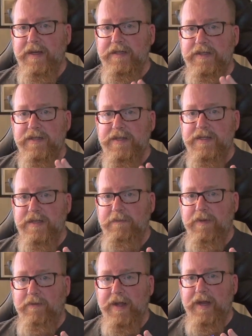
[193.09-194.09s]
It's just a
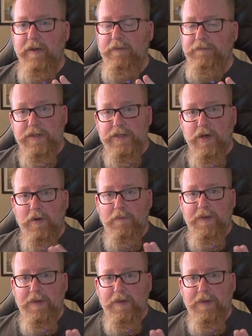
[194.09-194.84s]
simple radio. So